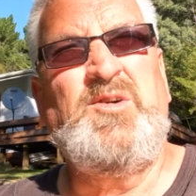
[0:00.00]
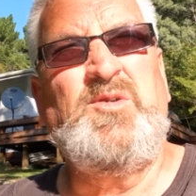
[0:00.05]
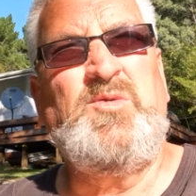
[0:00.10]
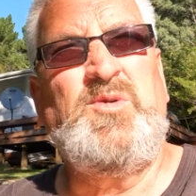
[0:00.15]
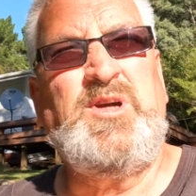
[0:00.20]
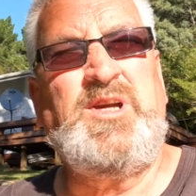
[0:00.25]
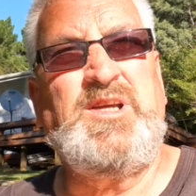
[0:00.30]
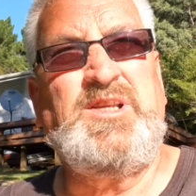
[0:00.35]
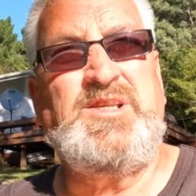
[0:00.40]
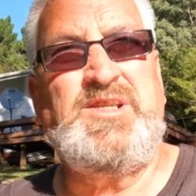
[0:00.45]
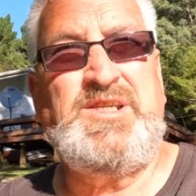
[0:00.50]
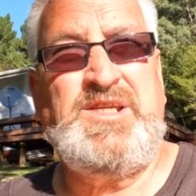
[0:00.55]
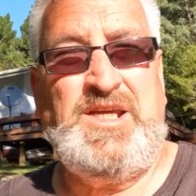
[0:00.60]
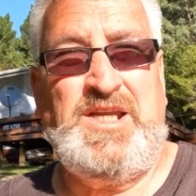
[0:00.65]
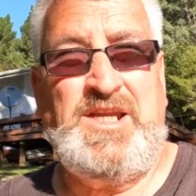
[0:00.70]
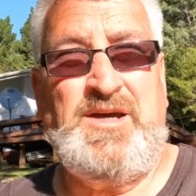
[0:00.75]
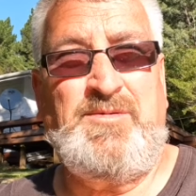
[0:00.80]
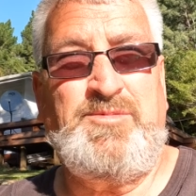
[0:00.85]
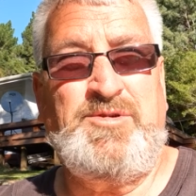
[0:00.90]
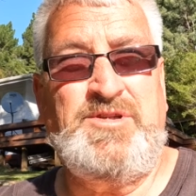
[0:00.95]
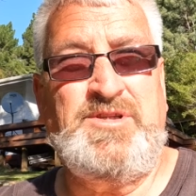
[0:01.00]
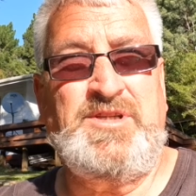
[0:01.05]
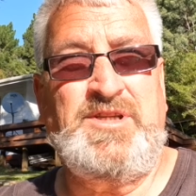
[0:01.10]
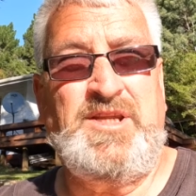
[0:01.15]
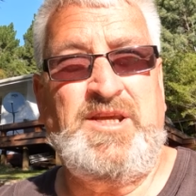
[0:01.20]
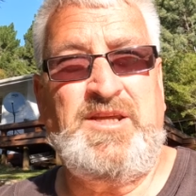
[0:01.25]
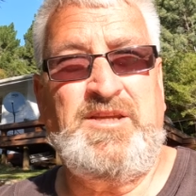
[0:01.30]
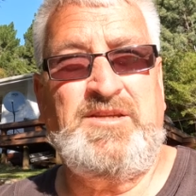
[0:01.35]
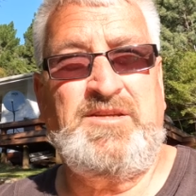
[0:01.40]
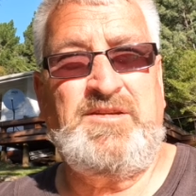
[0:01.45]
we could set up
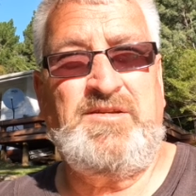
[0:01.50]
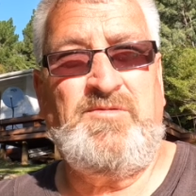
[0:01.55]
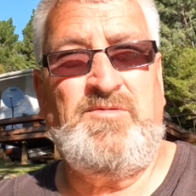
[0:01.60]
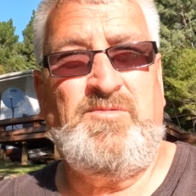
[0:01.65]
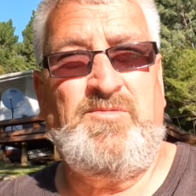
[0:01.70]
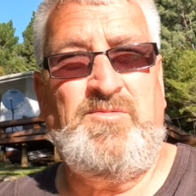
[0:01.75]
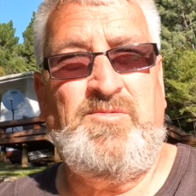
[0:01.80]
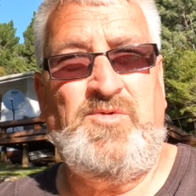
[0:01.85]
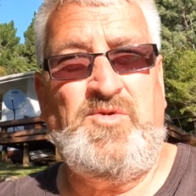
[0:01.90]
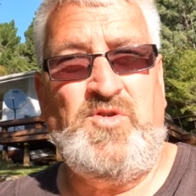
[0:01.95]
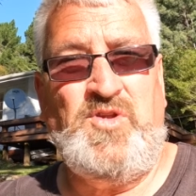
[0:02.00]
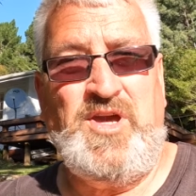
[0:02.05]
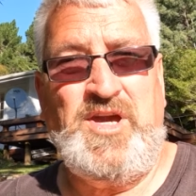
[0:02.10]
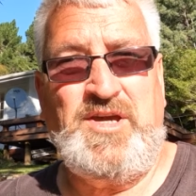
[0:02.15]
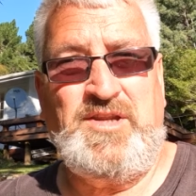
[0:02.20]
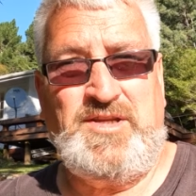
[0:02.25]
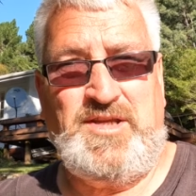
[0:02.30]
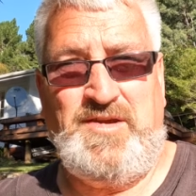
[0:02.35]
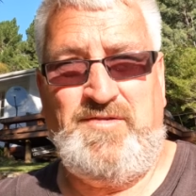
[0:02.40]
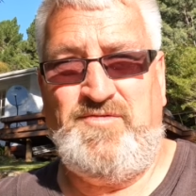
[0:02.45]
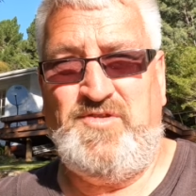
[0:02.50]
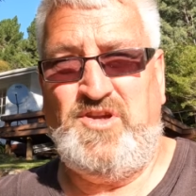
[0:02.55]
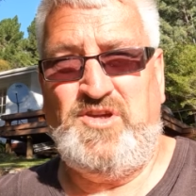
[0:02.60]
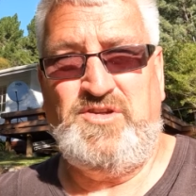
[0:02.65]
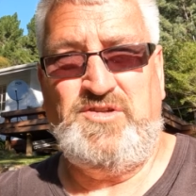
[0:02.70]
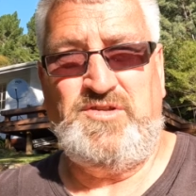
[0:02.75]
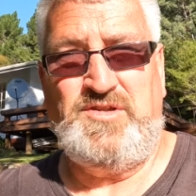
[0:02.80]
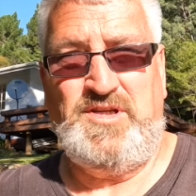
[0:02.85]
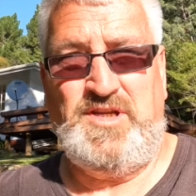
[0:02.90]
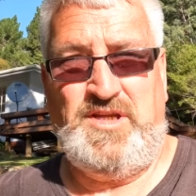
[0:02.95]
internet without having
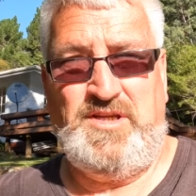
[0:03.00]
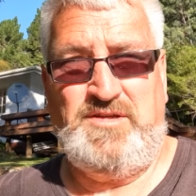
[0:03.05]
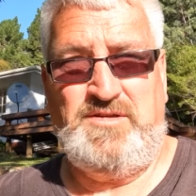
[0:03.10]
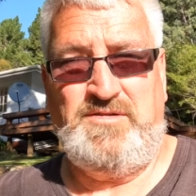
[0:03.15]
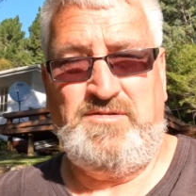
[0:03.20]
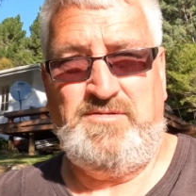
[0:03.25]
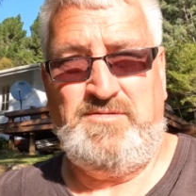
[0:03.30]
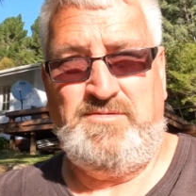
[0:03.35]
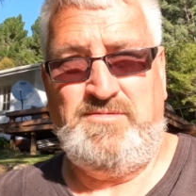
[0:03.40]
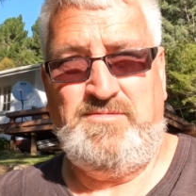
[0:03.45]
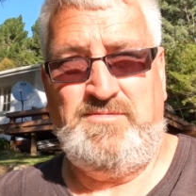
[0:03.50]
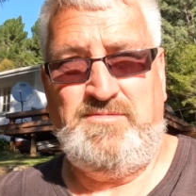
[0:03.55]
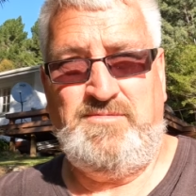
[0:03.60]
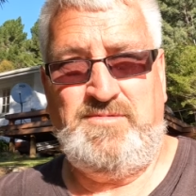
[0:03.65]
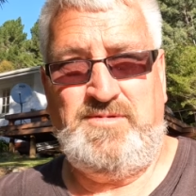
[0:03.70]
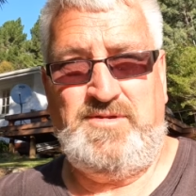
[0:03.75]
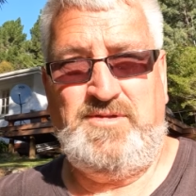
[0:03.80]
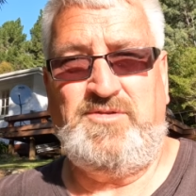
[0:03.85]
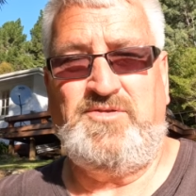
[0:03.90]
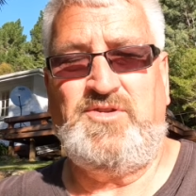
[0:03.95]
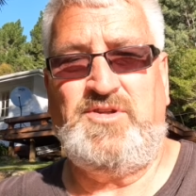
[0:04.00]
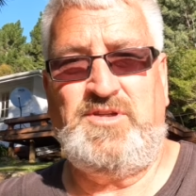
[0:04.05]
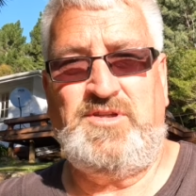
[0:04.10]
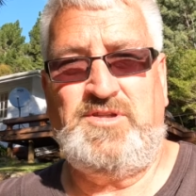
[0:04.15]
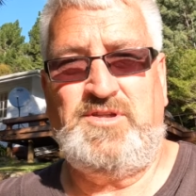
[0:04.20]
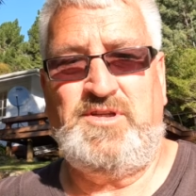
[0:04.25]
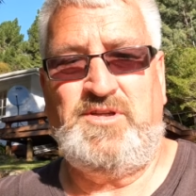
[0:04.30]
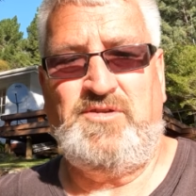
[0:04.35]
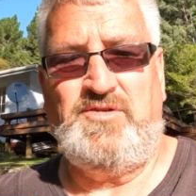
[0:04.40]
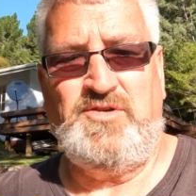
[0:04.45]
internet. How's that
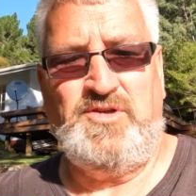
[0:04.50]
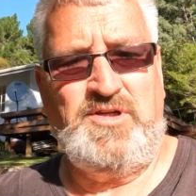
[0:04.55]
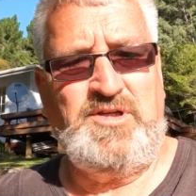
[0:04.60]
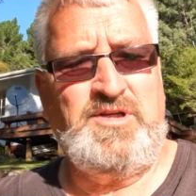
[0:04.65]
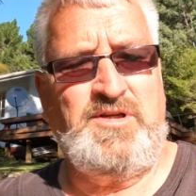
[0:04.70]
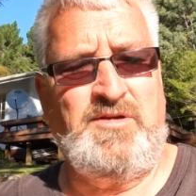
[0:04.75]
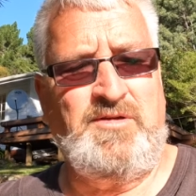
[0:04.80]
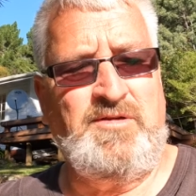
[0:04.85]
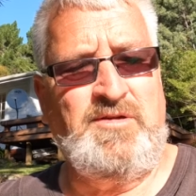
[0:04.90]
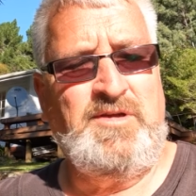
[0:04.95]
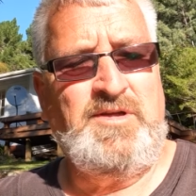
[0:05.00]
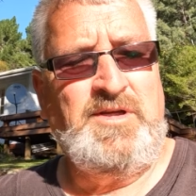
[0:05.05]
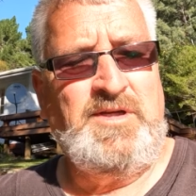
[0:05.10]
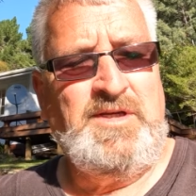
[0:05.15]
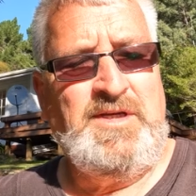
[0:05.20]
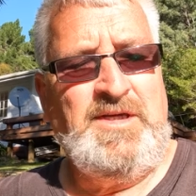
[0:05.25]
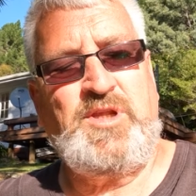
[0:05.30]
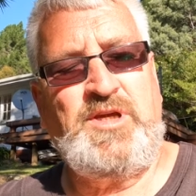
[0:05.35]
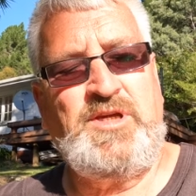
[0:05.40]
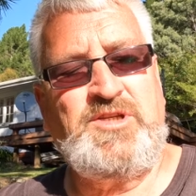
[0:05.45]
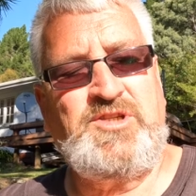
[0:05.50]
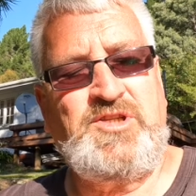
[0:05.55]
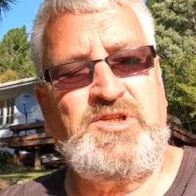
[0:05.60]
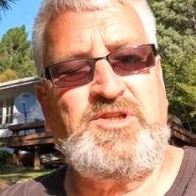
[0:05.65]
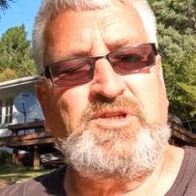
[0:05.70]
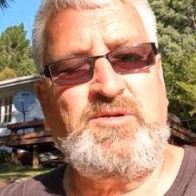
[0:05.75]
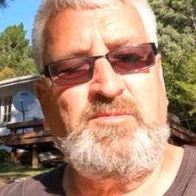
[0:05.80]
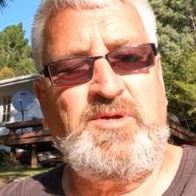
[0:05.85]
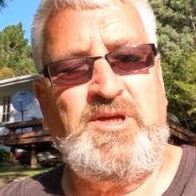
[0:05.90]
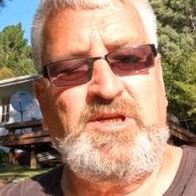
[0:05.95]
sound here? The
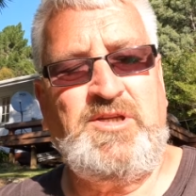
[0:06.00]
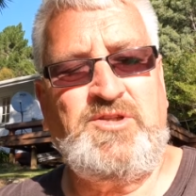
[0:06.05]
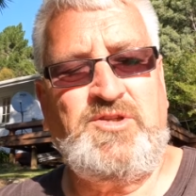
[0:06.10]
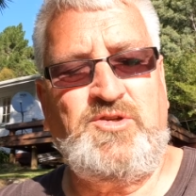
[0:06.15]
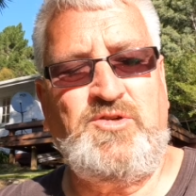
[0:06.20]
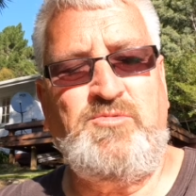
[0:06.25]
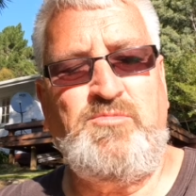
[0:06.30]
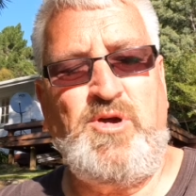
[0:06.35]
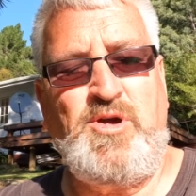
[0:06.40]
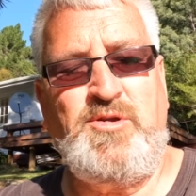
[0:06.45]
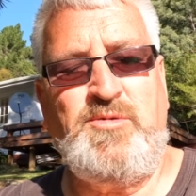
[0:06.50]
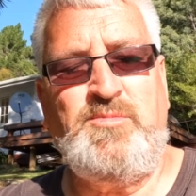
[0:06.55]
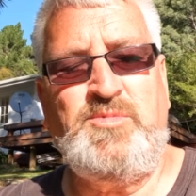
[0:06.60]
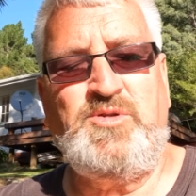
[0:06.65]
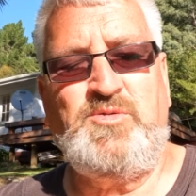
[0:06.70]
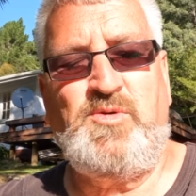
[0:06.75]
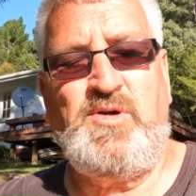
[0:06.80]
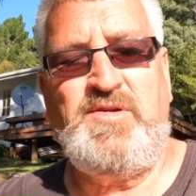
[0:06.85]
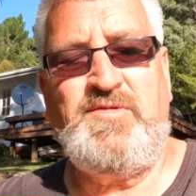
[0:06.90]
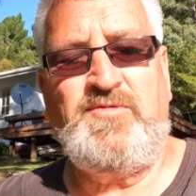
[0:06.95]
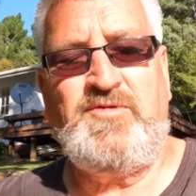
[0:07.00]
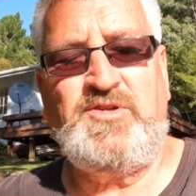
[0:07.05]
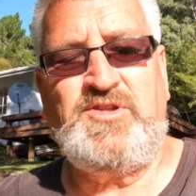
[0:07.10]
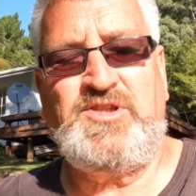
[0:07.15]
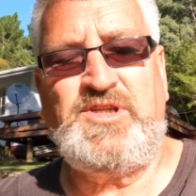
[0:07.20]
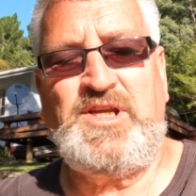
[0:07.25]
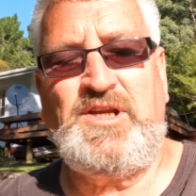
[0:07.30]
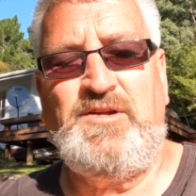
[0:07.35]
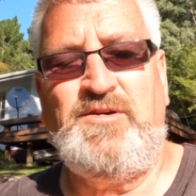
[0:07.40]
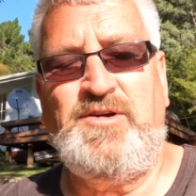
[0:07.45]
system has 2 modems, one for the
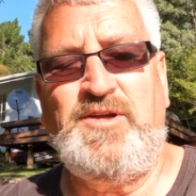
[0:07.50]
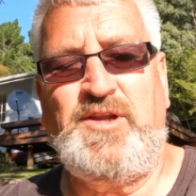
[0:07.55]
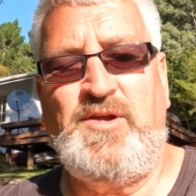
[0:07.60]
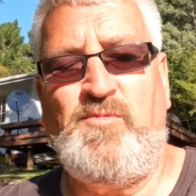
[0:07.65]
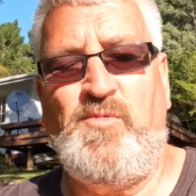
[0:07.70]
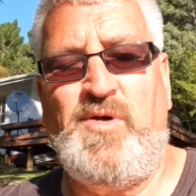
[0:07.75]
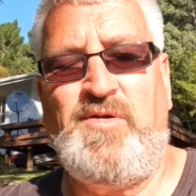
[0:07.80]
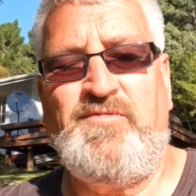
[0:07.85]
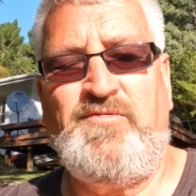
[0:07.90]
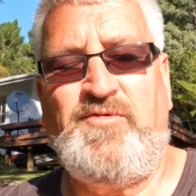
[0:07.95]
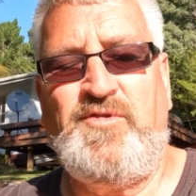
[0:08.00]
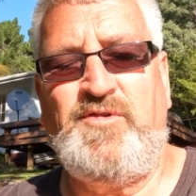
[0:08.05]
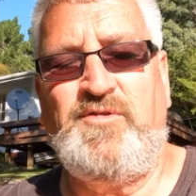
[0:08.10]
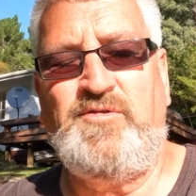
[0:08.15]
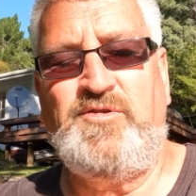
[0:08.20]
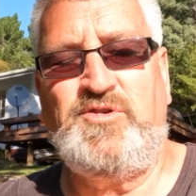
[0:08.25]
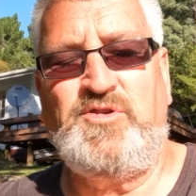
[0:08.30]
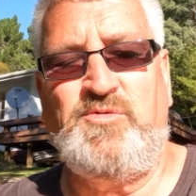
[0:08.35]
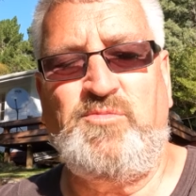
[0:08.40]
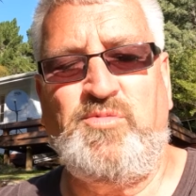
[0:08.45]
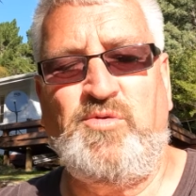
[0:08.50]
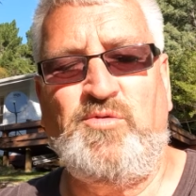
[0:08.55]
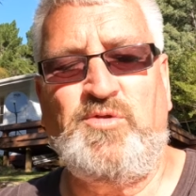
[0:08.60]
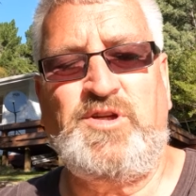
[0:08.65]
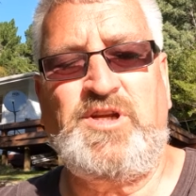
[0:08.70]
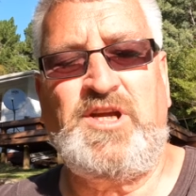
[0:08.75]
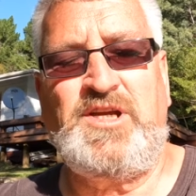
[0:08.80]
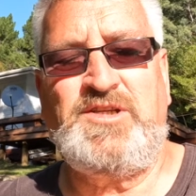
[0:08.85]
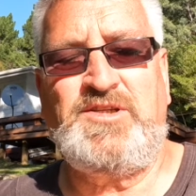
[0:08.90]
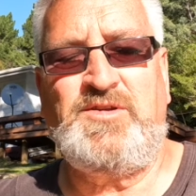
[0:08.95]
satellite and one to
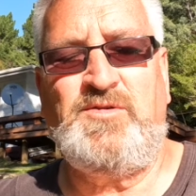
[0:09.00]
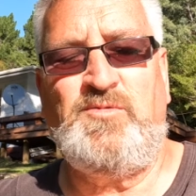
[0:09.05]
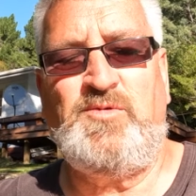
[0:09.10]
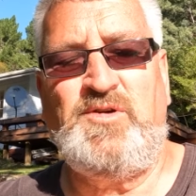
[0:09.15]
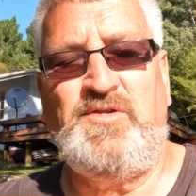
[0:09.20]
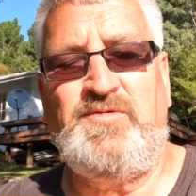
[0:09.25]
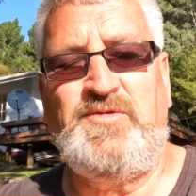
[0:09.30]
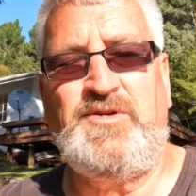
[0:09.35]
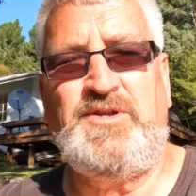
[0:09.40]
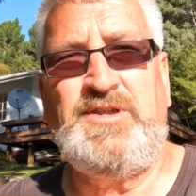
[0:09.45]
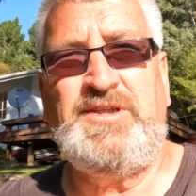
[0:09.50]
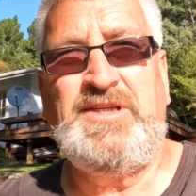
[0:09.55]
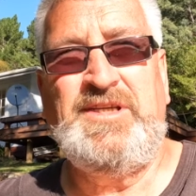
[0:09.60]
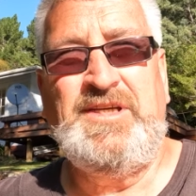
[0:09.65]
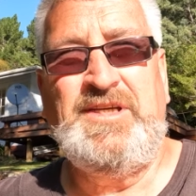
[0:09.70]
broadcast the Wi-Fi,